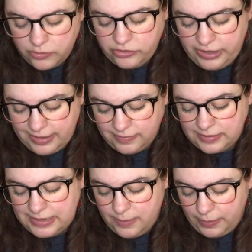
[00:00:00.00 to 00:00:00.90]
She takes a
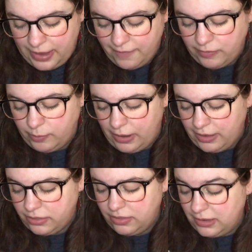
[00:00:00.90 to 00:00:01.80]
deep, heavy
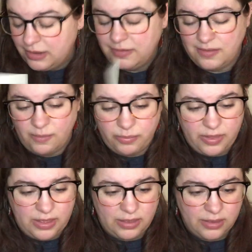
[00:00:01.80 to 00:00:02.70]
breath. It is
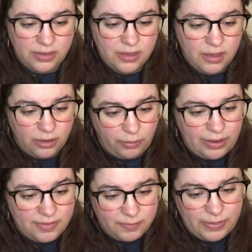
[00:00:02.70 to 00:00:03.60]
something. A
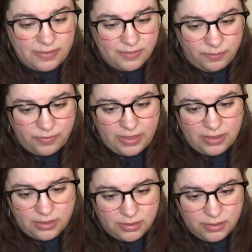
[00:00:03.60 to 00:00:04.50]
great, big
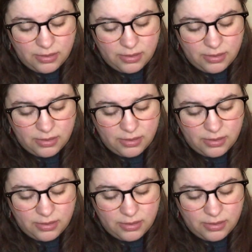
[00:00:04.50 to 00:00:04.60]
something.